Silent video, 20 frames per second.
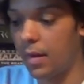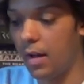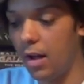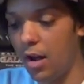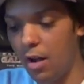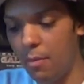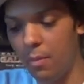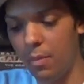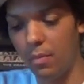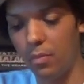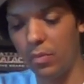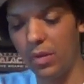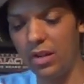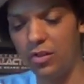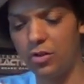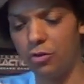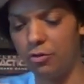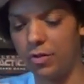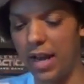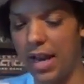Um,
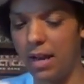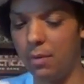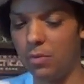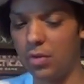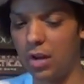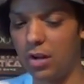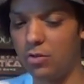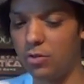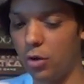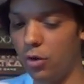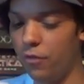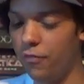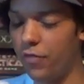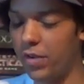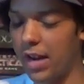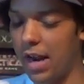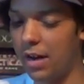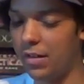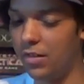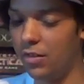these two games, I don't
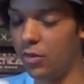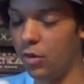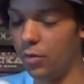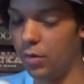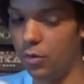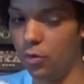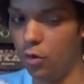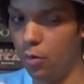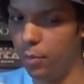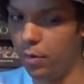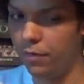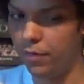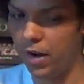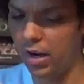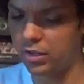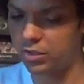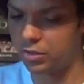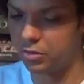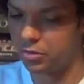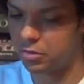think I actually got the normal
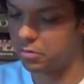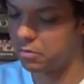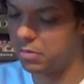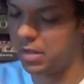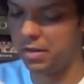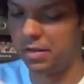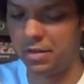versions.